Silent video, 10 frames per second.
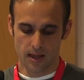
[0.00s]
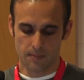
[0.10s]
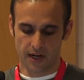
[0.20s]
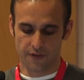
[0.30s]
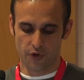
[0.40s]

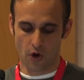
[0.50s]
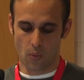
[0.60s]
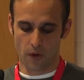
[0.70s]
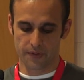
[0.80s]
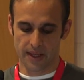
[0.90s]
But if you don't
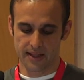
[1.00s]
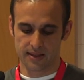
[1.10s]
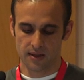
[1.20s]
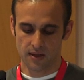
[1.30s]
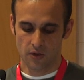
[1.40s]
want
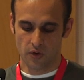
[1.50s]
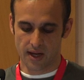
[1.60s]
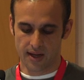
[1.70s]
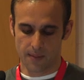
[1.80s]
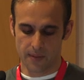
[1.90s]
that, you
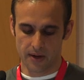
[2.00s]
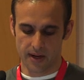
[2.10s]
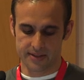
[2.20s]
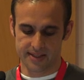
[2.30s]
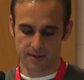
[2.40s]
can come here
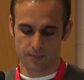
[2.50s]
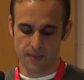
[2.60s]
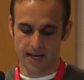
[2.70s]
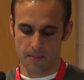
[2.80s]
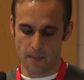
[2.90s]
and set
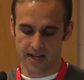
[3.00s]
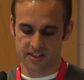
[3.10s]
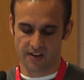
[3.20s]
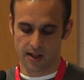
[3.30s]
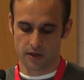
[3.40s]
min and
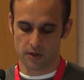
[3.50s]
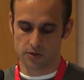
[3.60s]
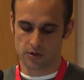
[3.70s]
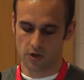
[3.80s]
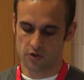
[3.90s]
max values.